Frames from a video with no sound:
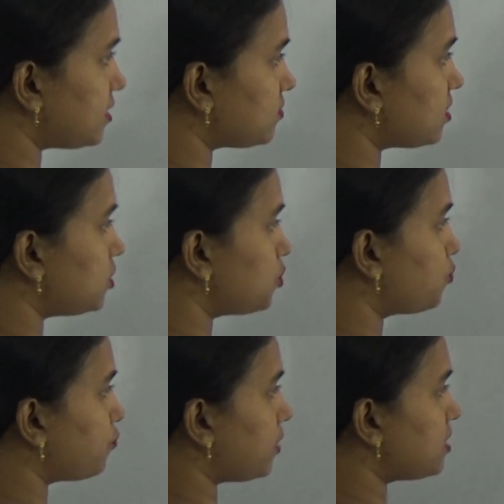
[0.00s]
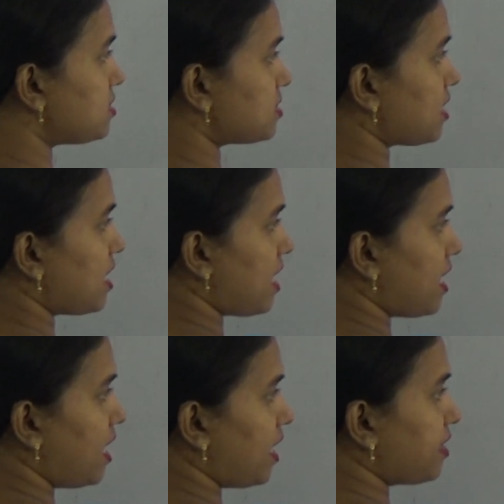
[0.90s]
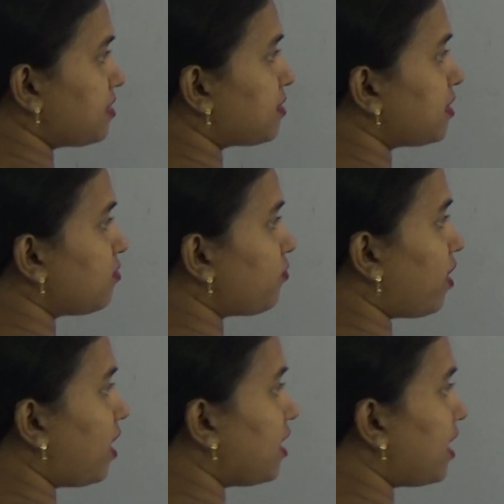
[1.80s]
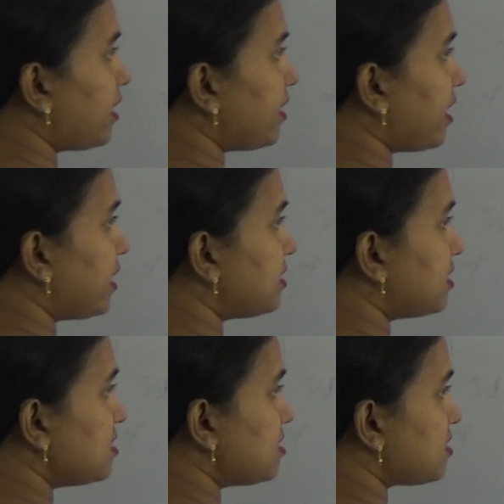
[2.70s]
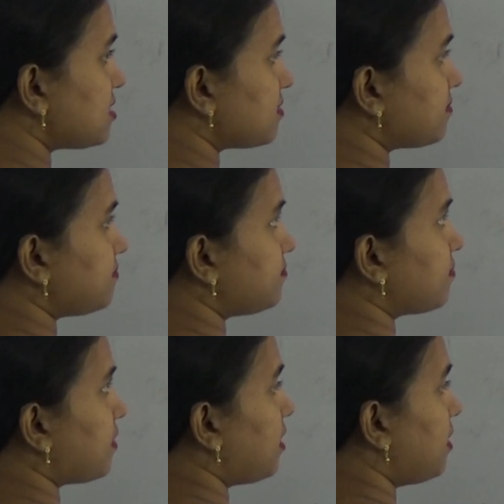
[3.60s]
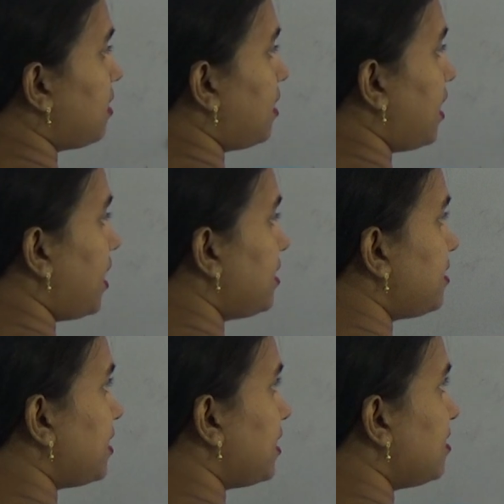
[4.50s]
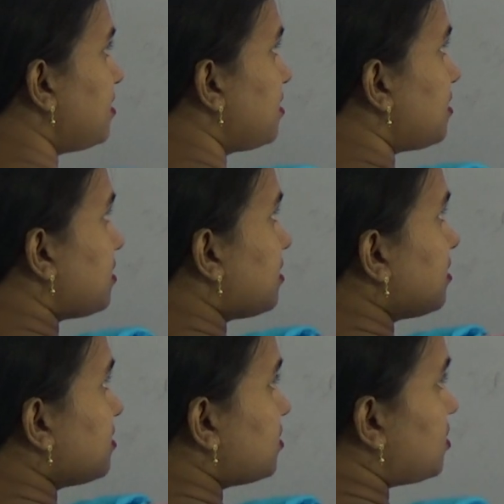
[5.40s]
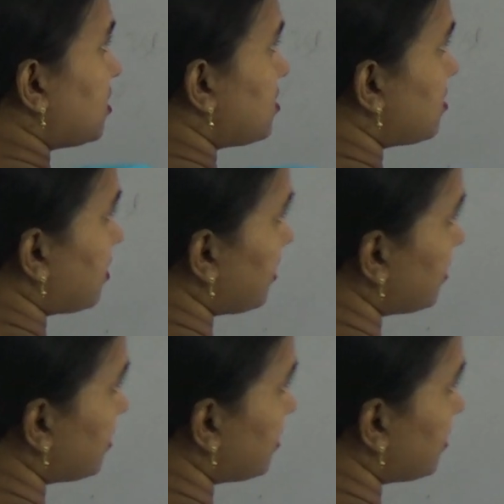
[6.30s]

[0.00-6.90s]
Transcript: down the U first and give a line like this, and then just write